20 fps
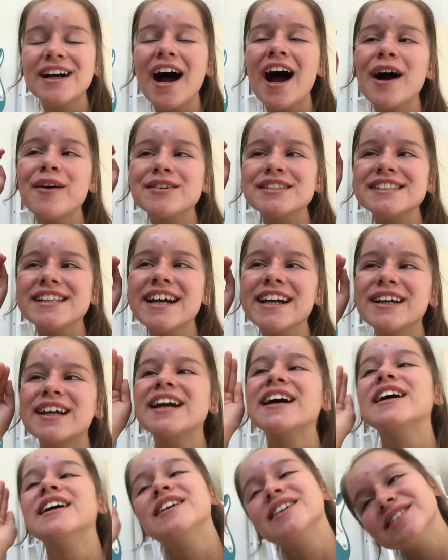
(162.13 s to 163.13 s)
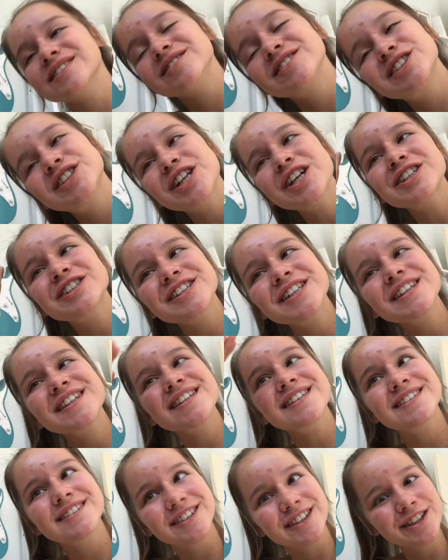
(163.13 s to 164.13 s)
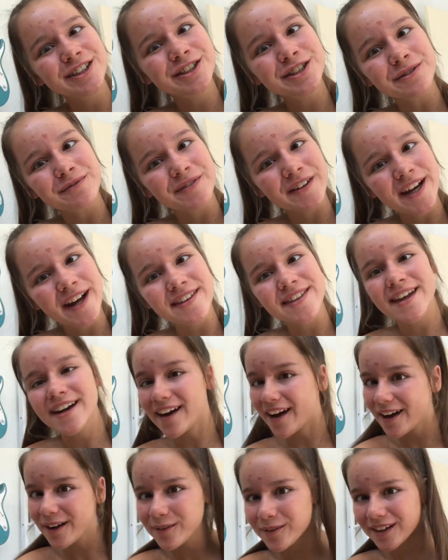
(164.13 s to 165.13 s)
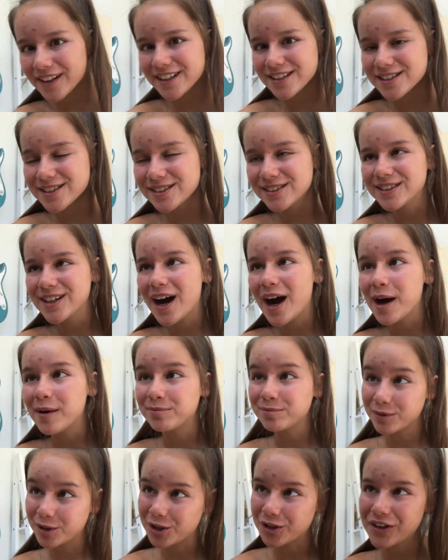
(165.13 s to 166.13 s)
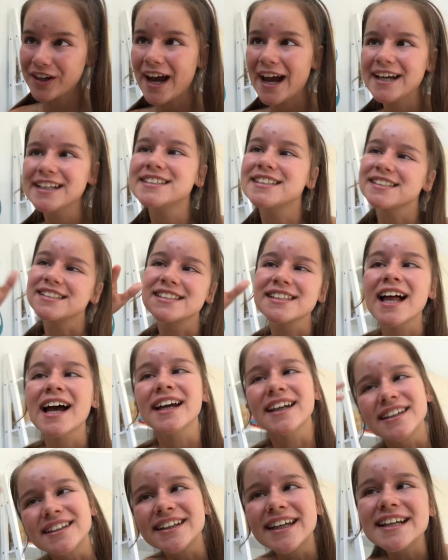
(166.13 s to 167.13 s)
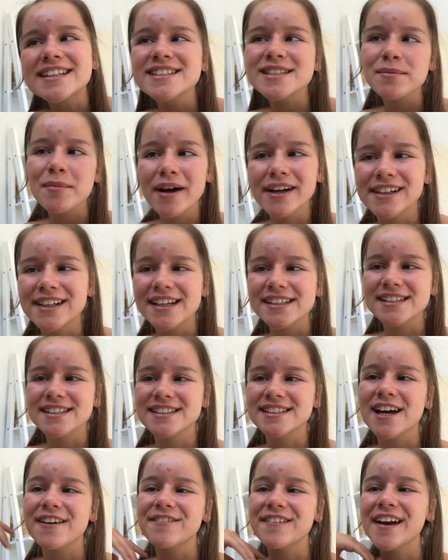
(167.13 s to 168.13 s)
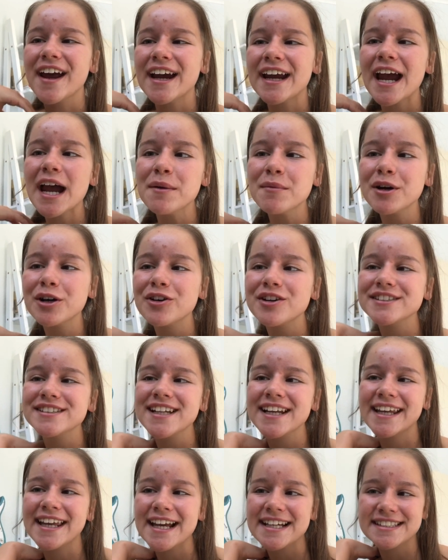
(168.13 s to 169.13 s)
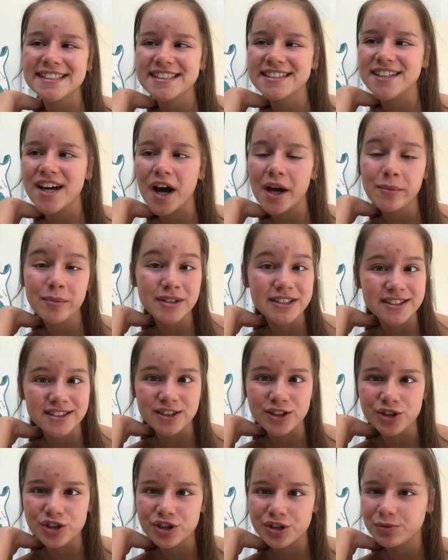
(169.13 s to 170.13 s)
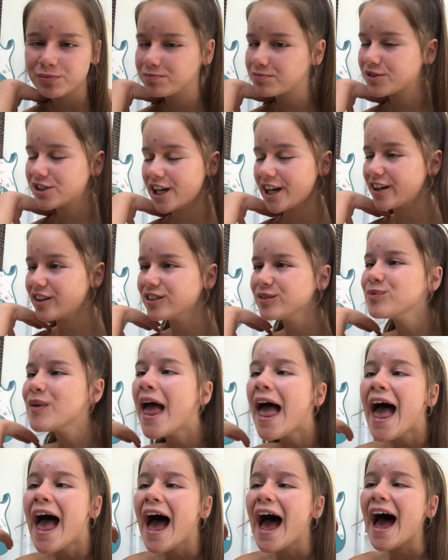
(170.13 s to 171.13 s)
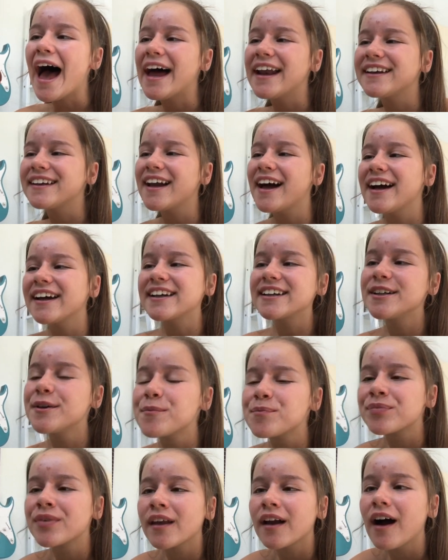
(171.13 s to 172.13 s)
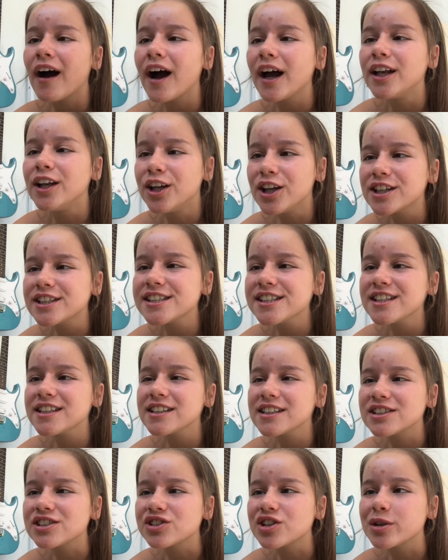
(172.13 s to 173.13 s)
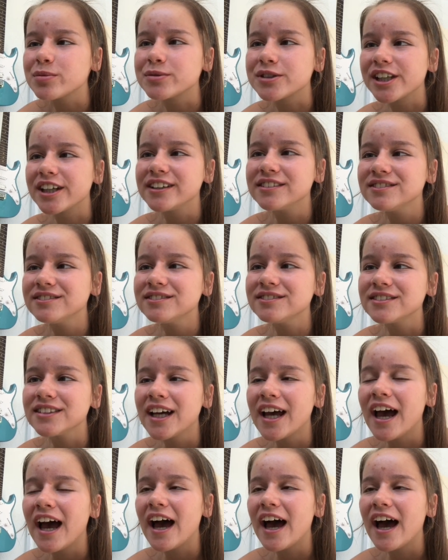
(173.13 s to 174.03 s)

was like searching the YouTube video that I wanted to create and like get some ideas and stuff, and I came across like Cassie Diamond's YouTube channel, and like I looked in the description.